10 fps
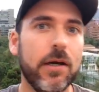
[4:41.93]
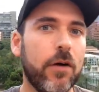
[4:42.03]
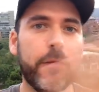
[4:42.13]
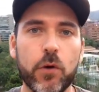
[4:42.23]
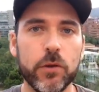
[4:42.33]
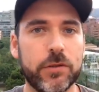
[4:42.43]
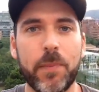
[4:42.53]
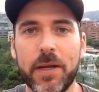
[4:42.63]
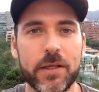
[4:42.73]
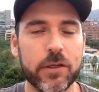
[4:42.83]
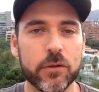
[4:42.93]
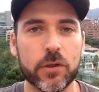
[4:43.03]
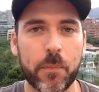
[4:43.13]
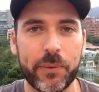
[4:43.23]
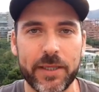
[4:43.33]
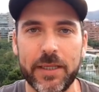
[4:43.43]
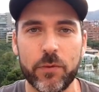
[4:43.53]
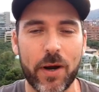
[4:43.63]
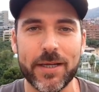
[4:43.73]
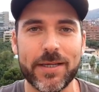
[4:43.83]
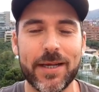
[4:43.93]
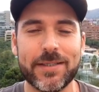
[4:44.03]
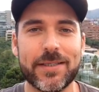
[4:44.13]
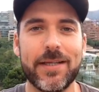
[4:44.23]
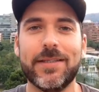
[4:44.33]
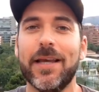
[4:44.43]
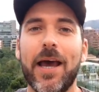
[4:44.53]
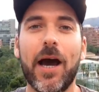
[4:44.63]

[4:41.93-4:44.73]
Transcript: Of course, Benedito's completely right in that sense.